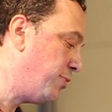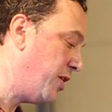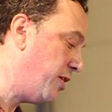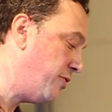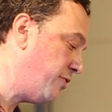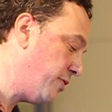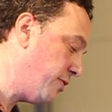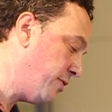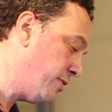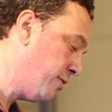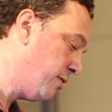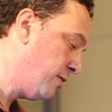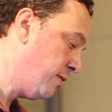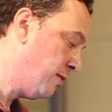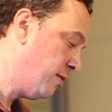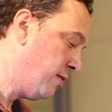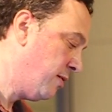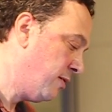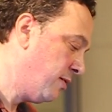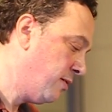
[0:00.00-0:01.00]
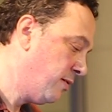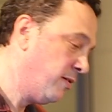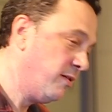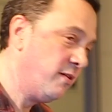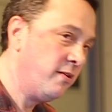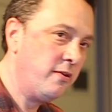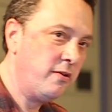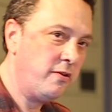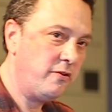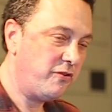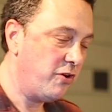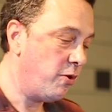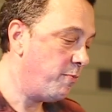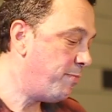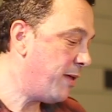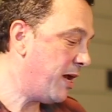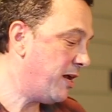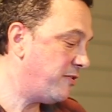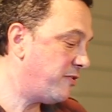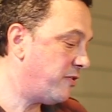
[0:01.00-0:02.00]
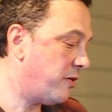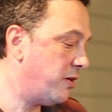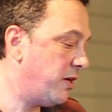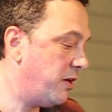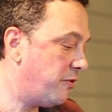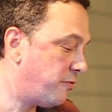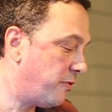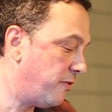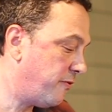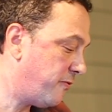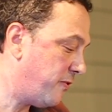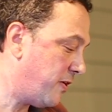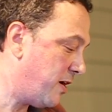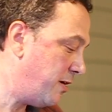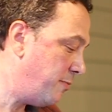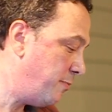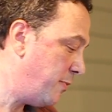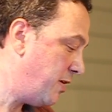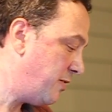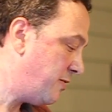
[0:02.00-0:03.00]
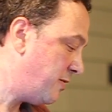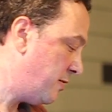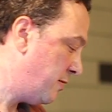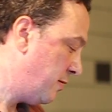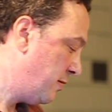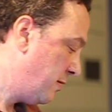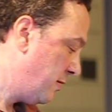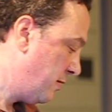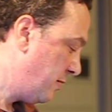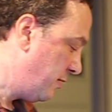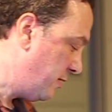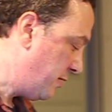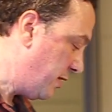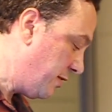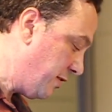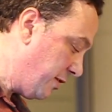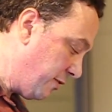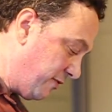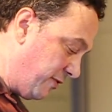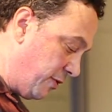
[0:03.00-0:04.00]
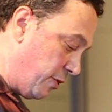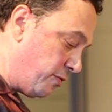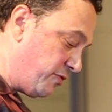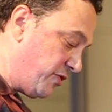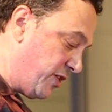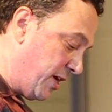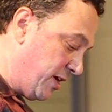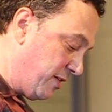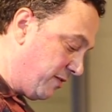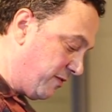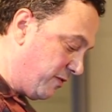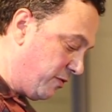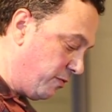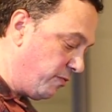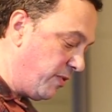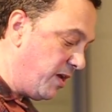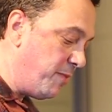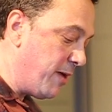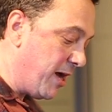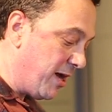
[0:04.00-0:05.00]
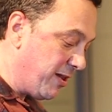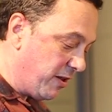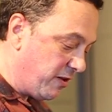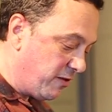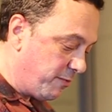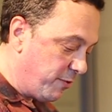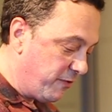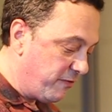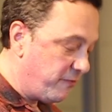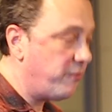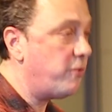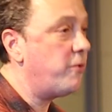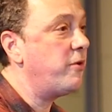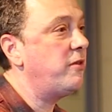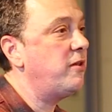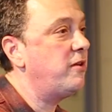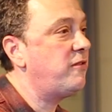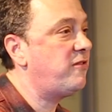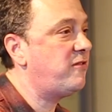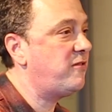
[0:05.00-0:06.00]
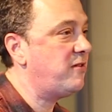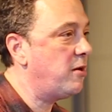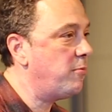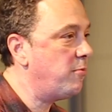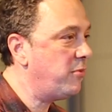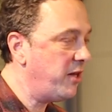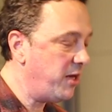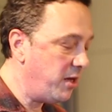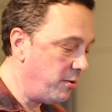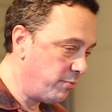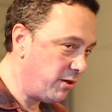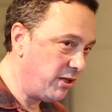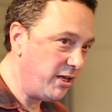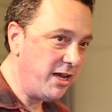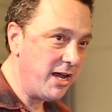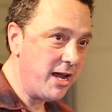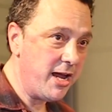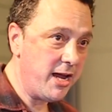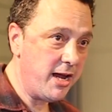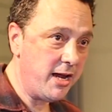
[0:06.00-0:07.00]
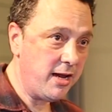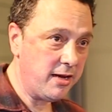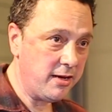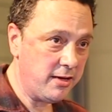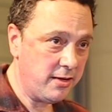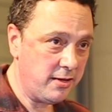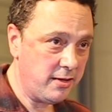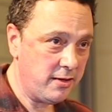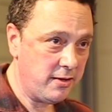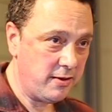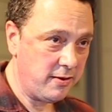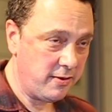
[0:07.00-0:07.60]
blunder, so bent on its refinement that there's no chance to rebalance before the stumbling plie.